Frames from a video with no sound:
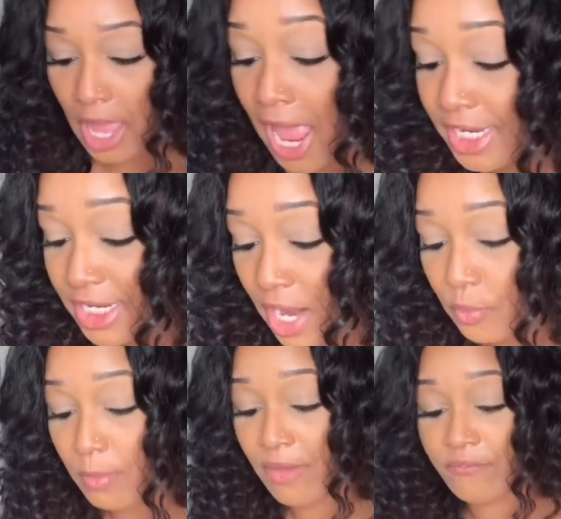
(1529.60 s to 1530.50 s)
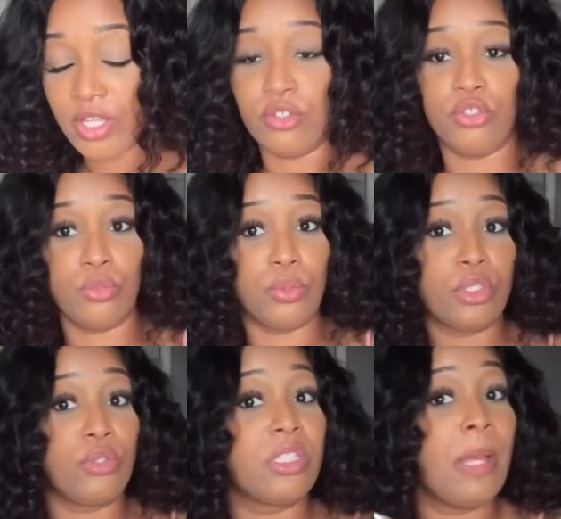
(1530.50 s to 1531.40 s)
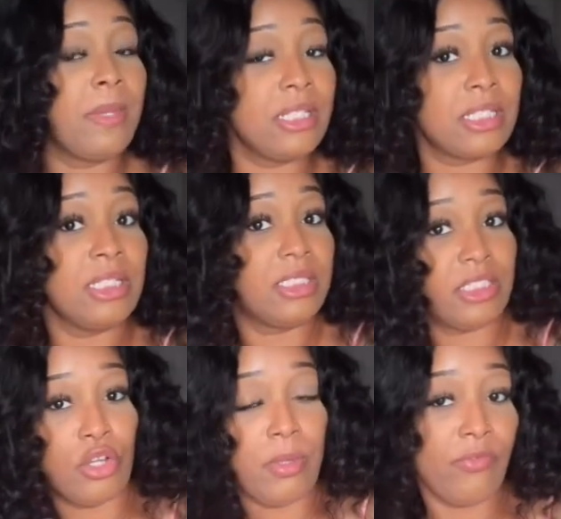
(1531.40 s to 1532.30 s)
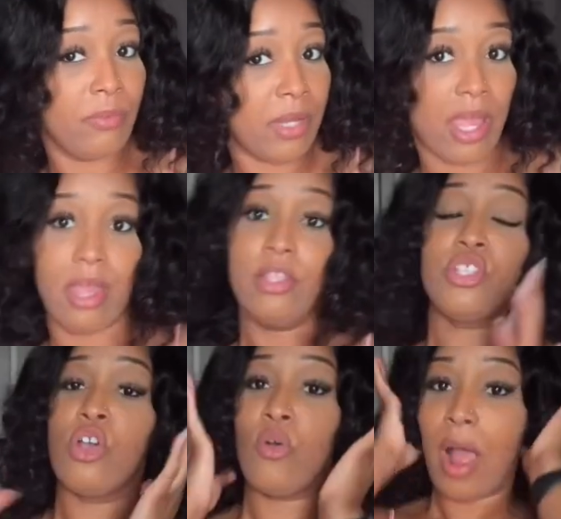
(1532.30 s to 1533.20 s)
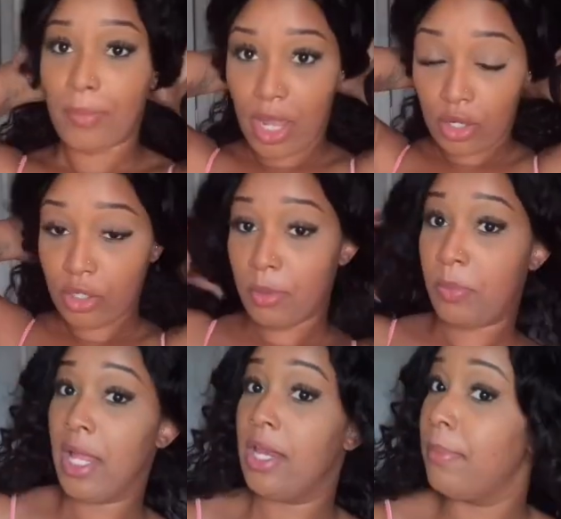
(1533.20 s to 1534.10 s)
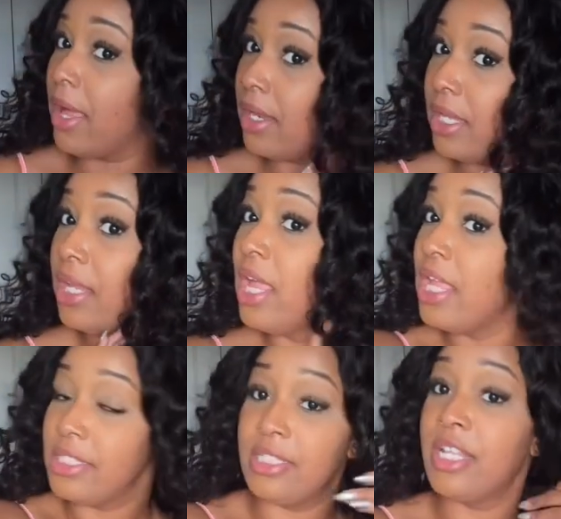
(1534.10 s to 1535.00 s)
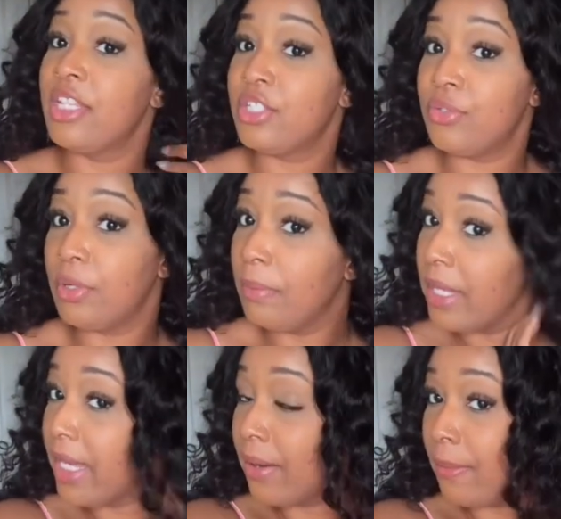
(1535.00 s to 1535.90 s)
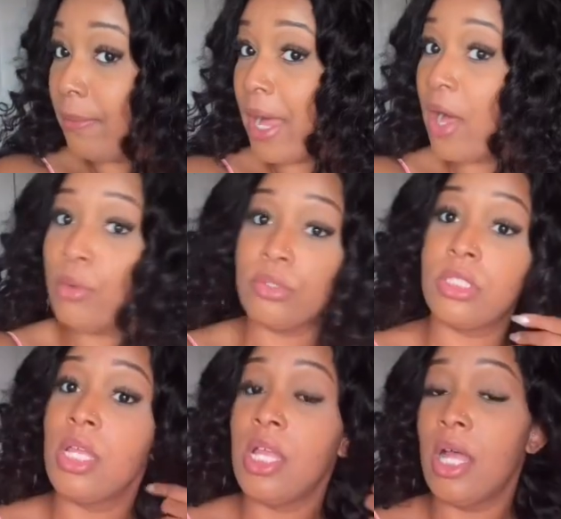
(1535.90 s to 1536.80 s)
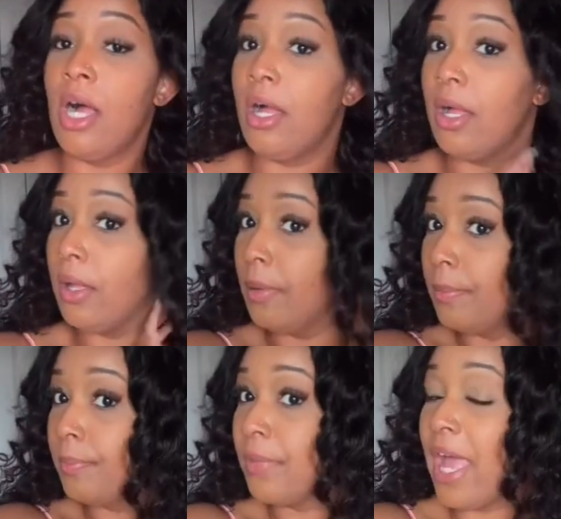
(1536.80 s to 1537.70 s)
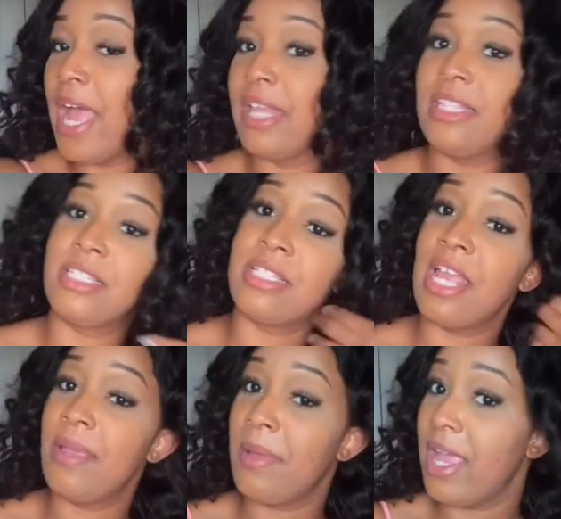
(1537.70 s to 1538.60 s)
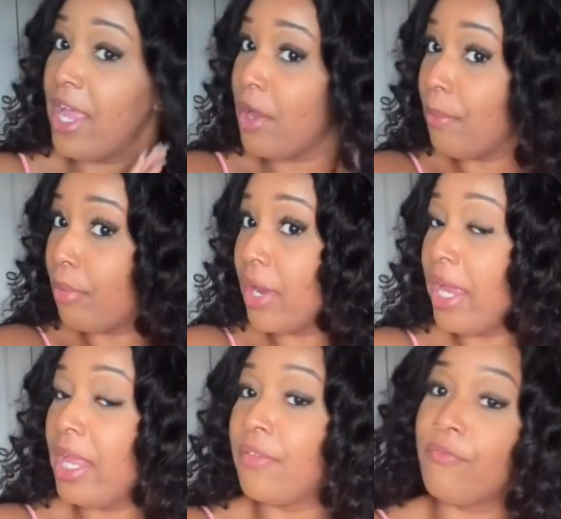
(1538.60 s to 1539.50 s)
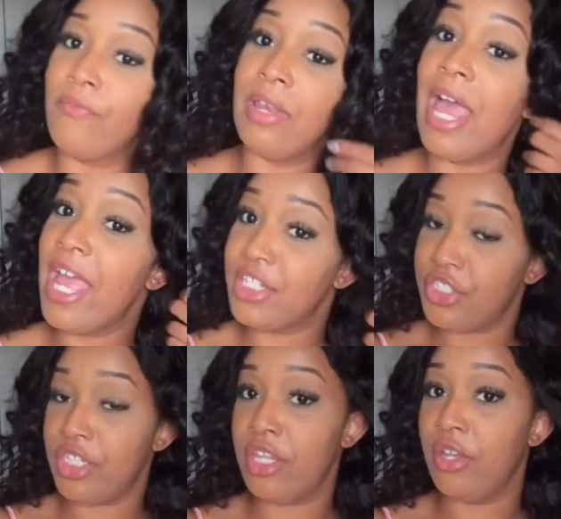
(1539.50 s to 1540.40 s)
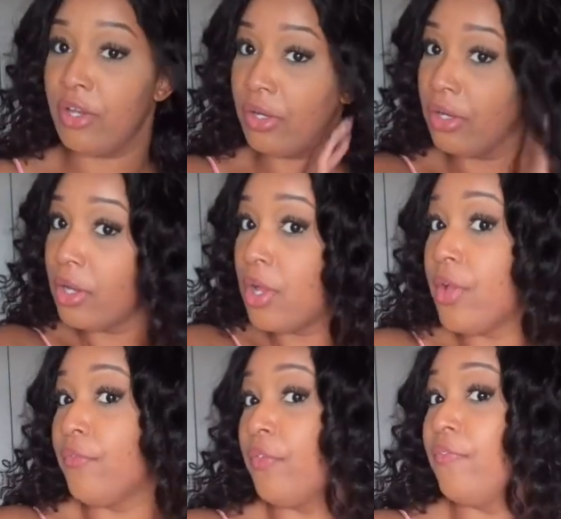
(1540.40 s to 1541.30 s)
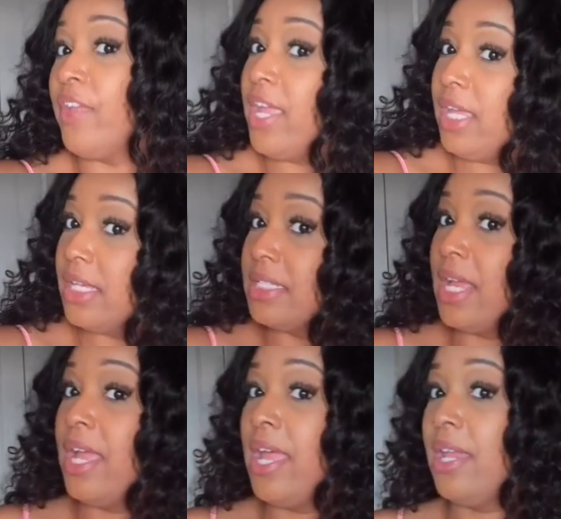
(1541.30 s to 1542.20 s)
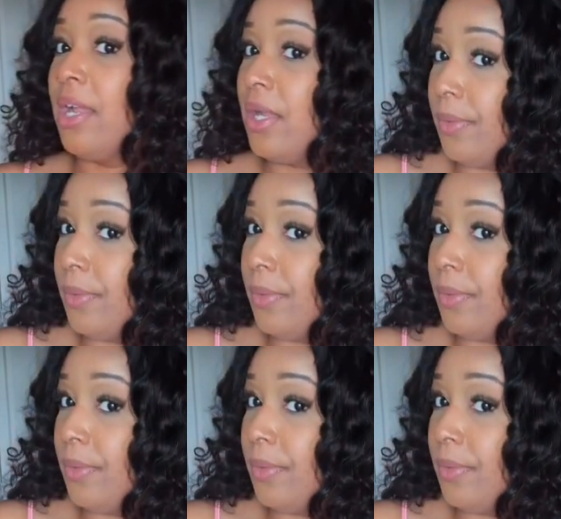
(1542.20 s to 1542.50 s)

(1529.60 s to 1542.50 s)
I did not run my fingers through it. So some of this could still be from that. So I'm not going to complain about it. It's nothing to complain about. I had the same hair brand last year for Vegas. I had